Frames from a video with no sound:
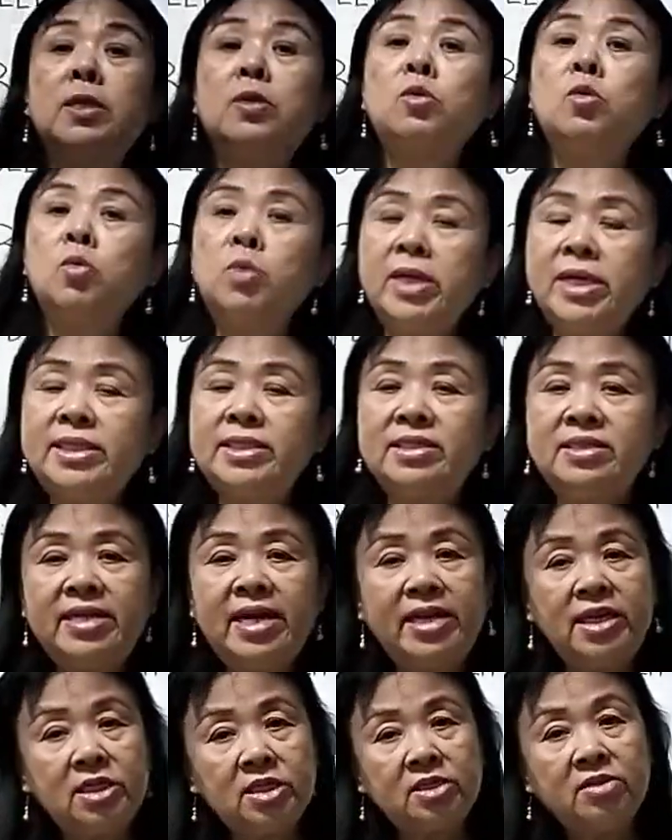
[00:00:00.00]
bertulis,
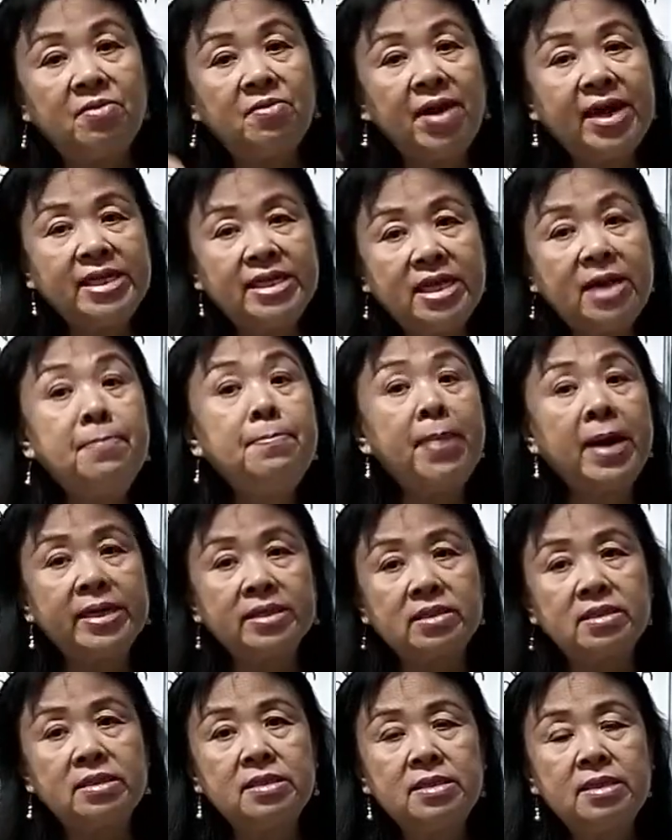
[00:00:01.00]
that is the writing
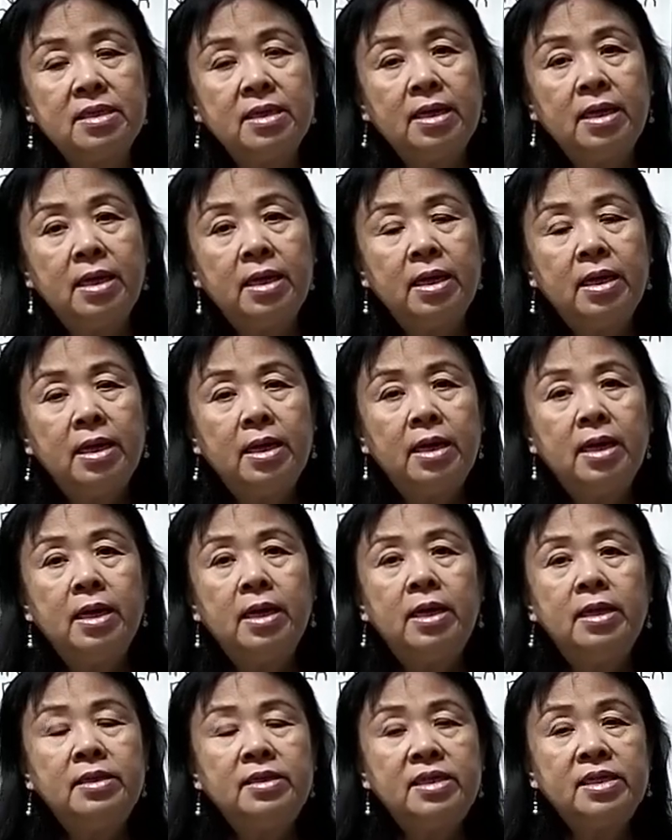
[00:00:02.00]
part.
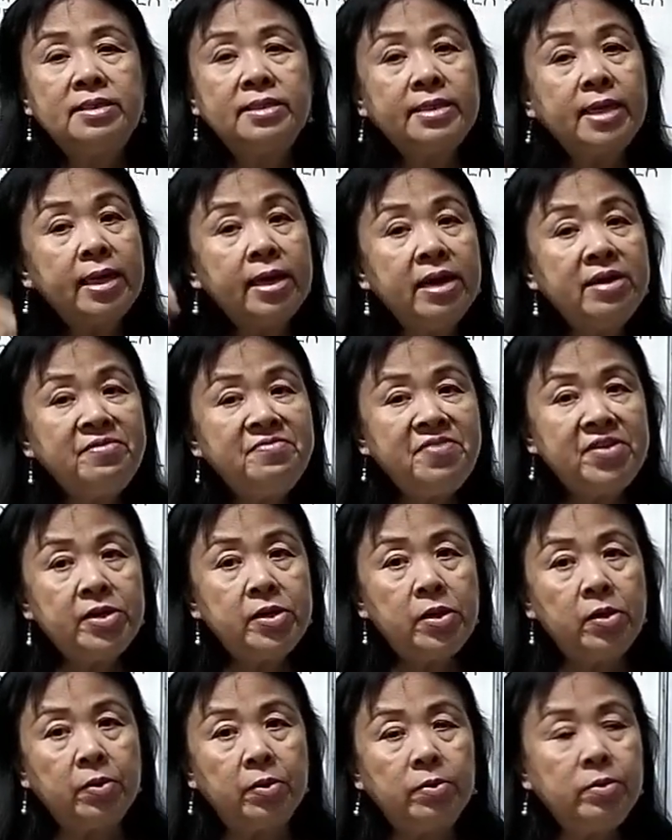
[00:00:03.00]
The second
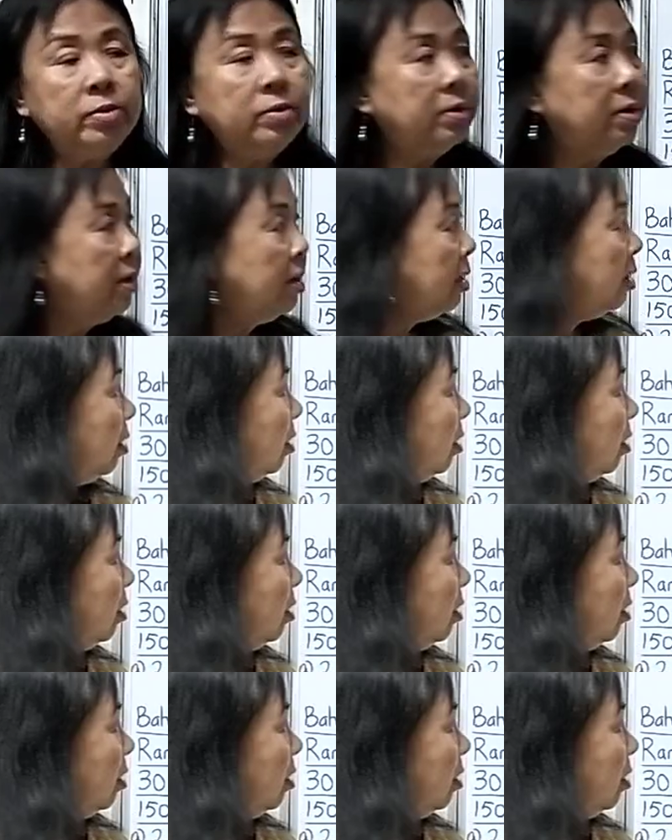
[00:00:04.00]
video,